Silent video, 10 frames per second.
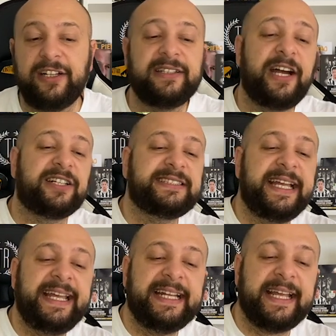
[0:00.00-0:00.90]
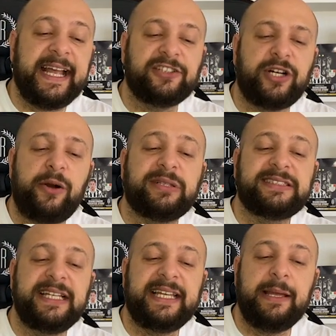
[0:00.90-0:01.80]
They are saying it again. So I was
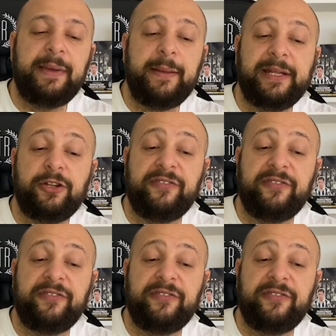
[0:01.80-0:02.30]
thinking maybe the